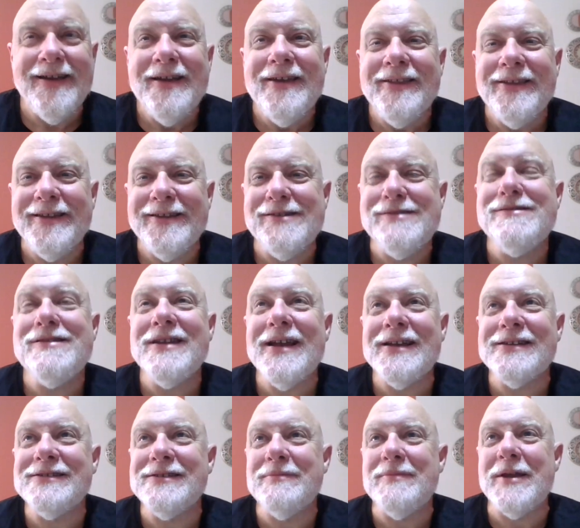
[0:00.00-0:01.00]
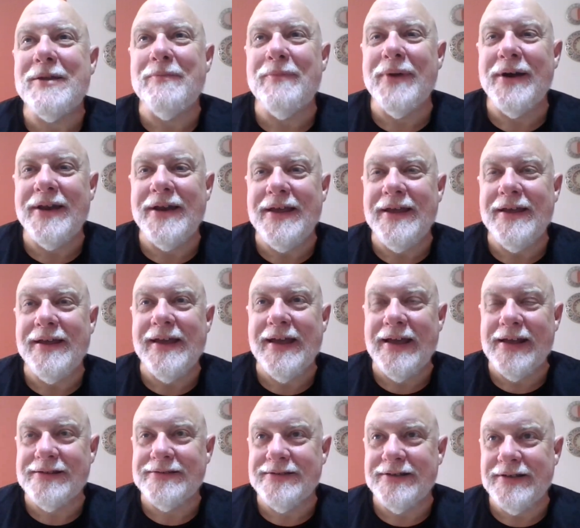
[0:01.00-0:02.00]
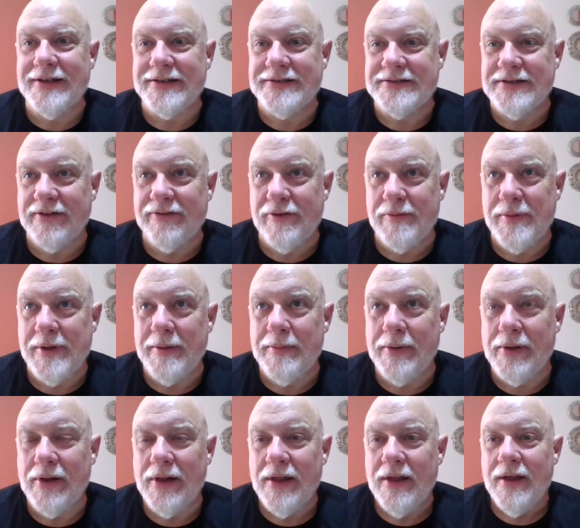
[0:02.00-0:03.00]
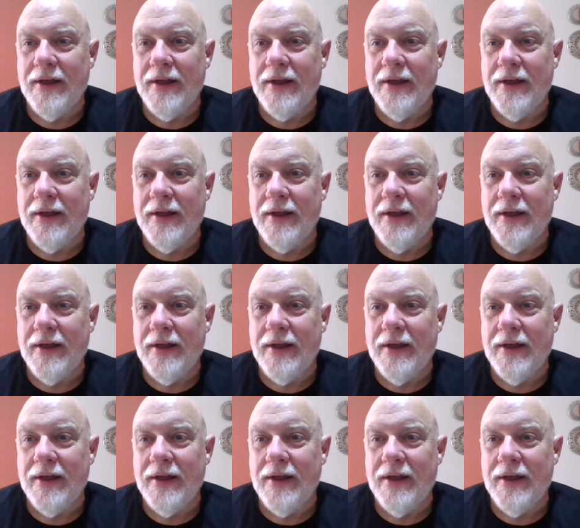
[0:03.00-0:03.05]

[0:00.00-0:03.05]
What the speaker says: you can actually make money canceling that stuff for people.